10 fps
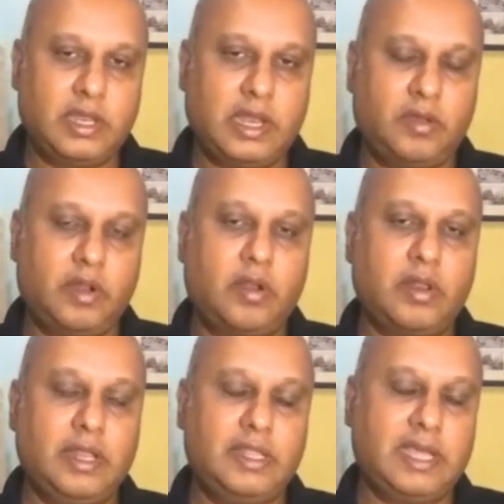Now, not
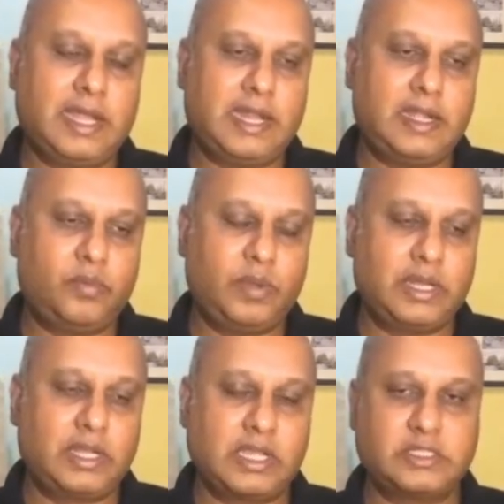only that,
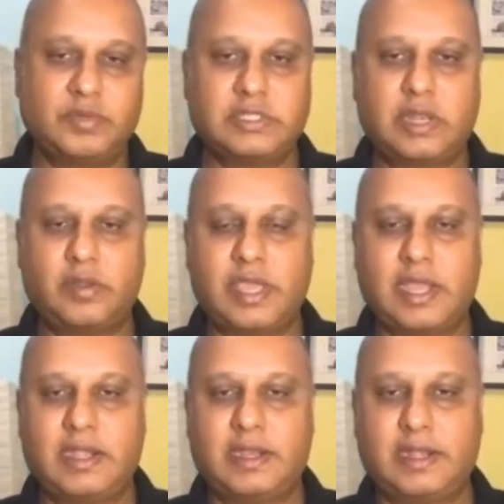when customers are looking
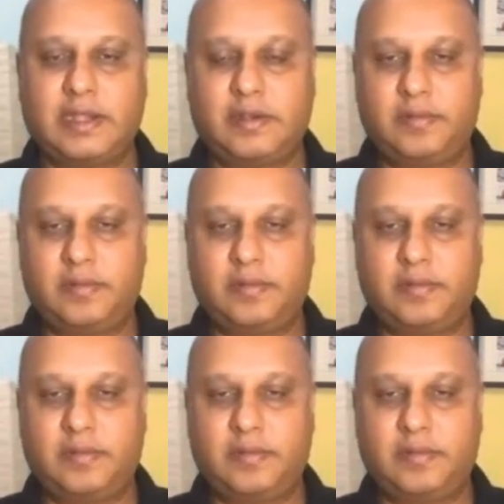at it,